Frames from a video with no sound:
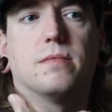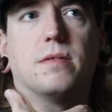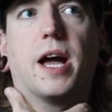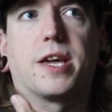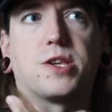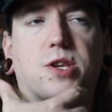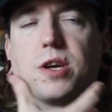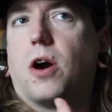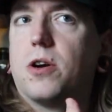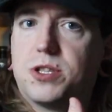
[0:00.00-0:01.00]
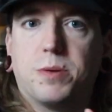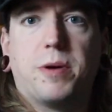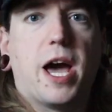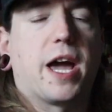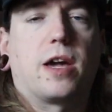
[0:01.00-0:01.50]
like cigar
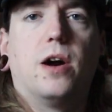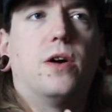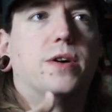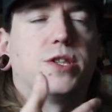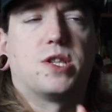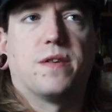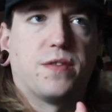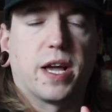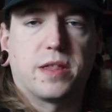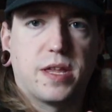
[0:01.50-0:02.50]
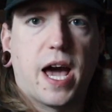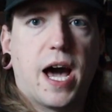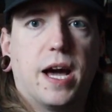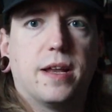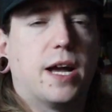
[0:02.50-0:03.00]
tobacco and stuff like that.